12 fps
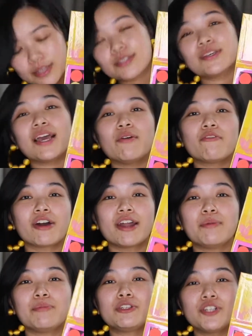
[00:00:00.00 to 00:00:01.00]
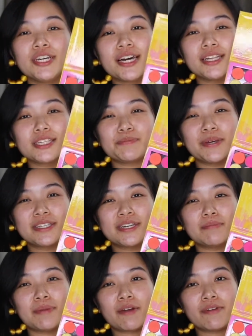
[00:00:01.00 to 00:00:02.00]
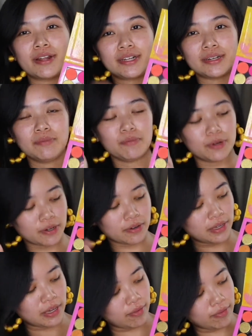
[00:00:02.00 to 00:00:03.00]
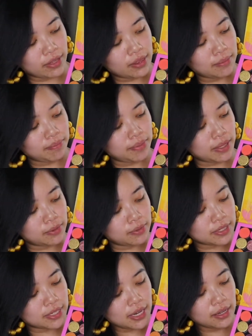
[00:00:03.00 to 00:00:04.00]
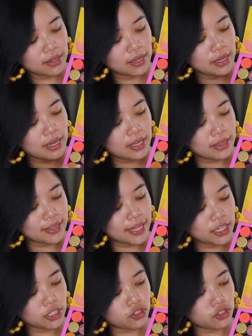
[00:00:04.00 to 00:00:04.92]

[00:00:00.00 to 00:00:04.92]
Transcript: So yeah, we've got our 3 colors picked out by random. We're going in with Palooza, Night